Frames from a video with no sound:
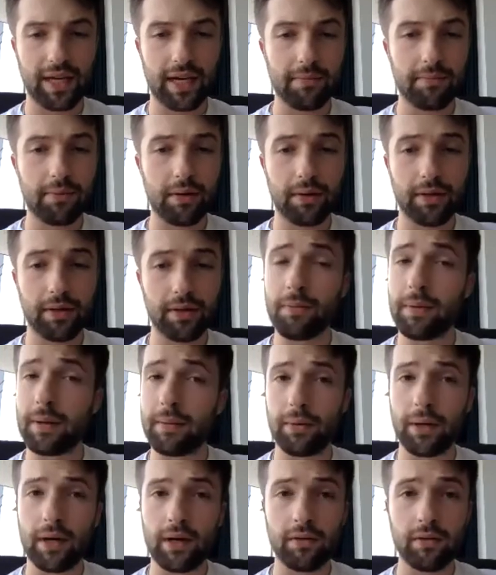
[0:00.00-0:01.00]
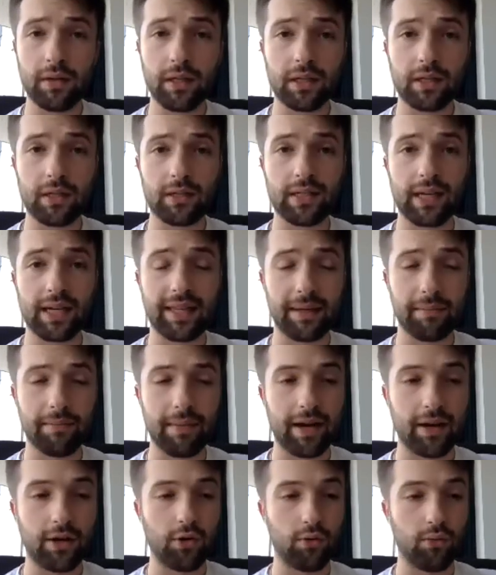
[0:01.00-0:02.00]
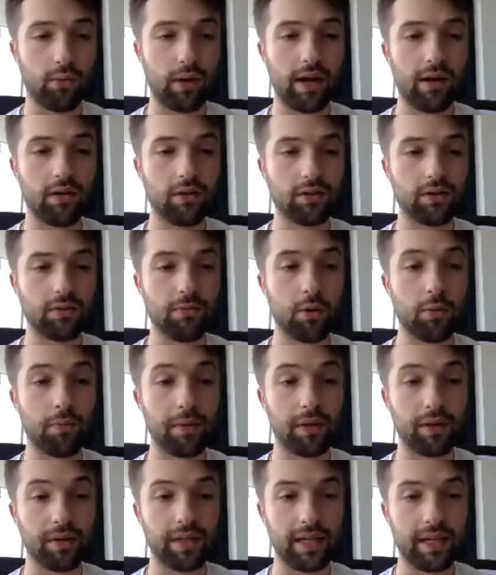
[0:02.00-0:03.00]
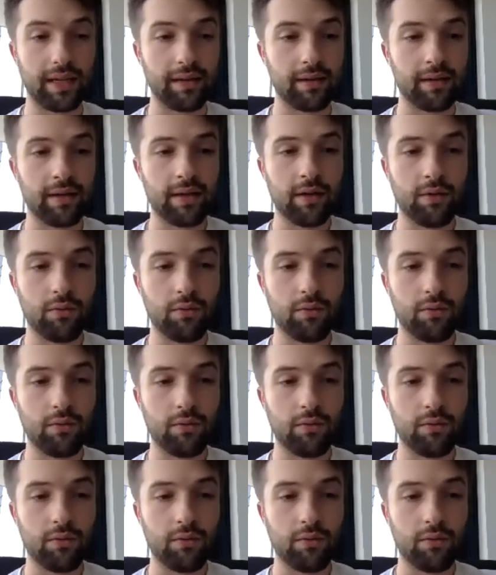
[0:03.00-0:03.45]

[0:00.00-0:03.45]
I'd probably go Ben Brown because I think Matt Corral's mobility